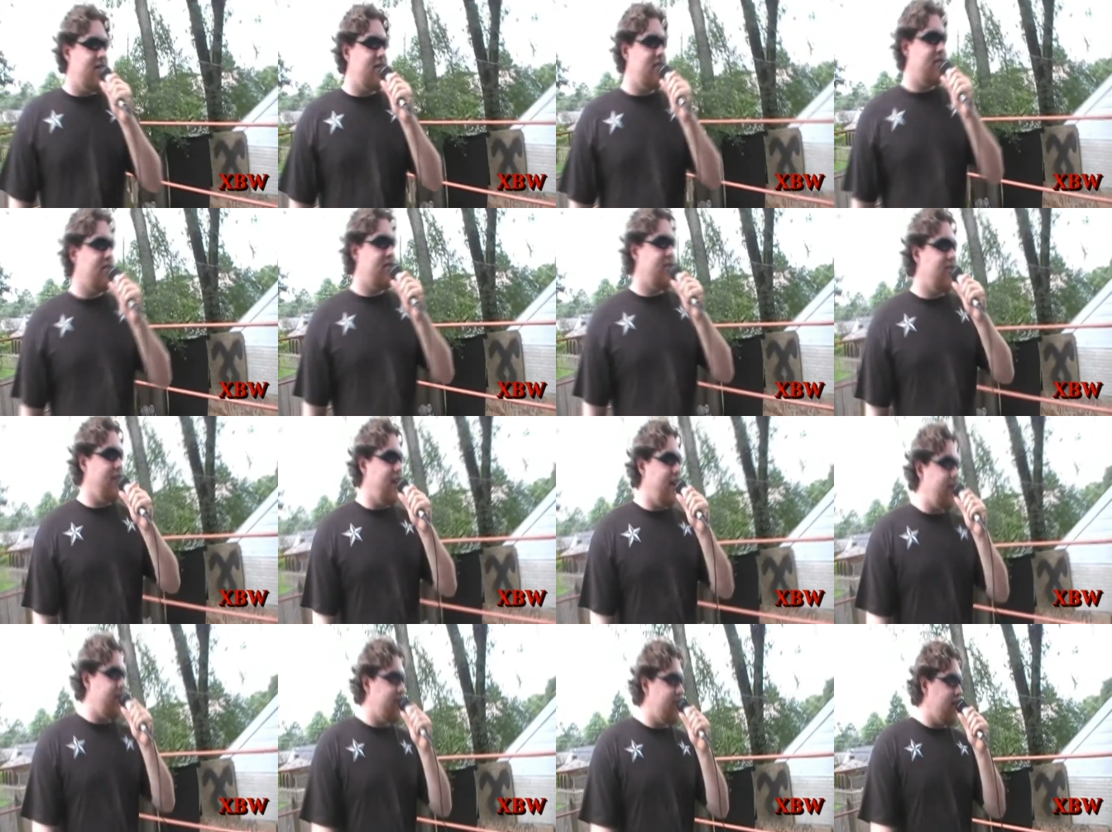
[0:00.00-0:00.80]
Yes, we
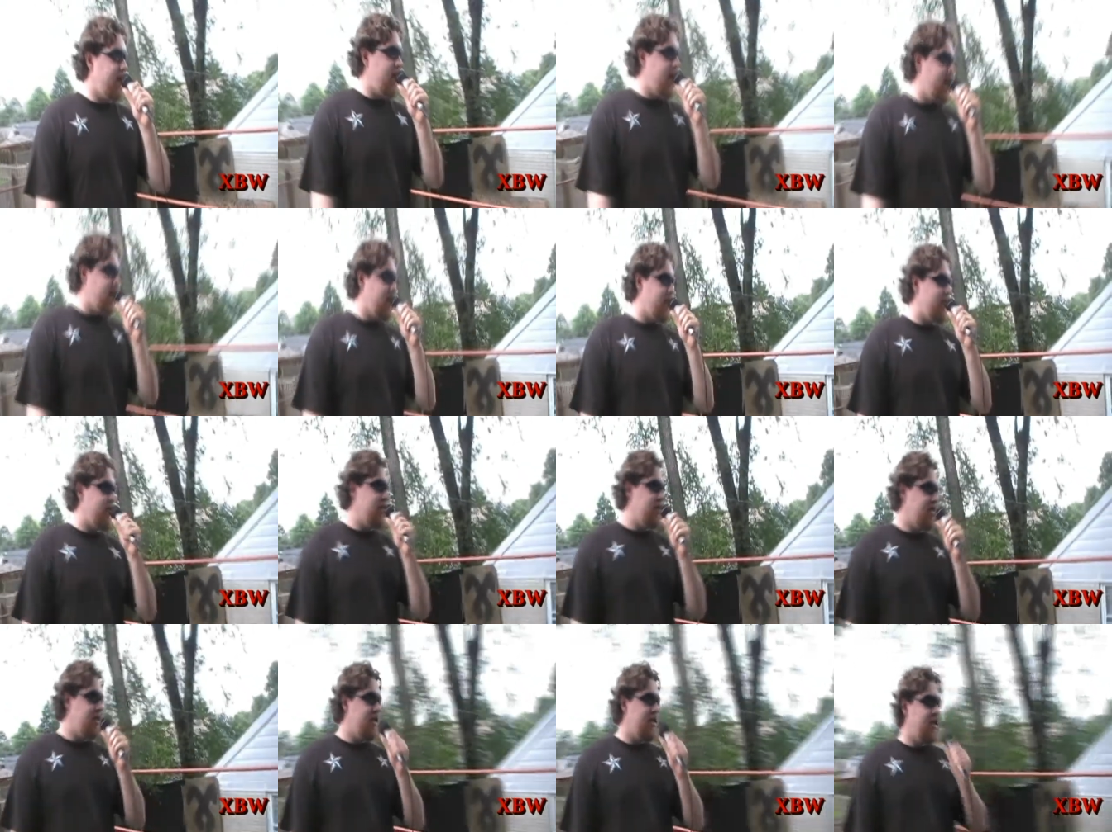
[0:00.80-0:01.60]
yes are.
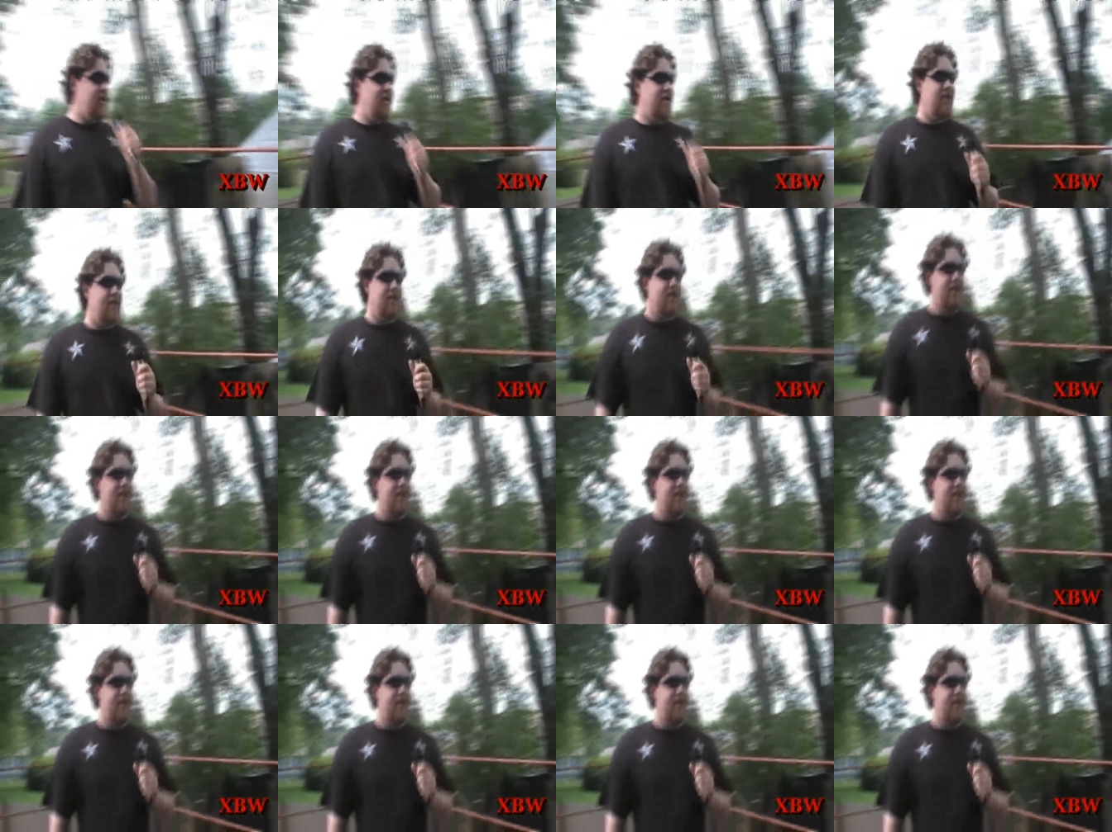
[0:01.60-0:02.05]
No? Yes, we are,